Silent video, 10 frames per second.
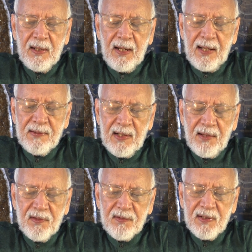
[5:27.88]
And the
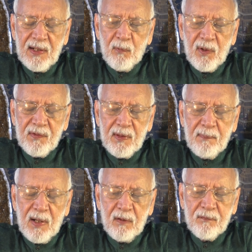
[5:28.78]
other thing I worry
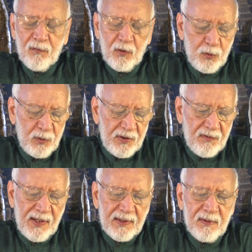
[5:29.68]
about for you, the
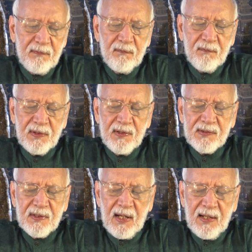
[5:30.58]
dragon, with
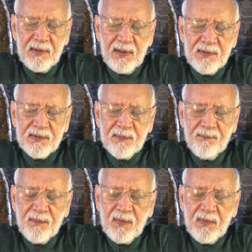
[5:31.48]
this card is,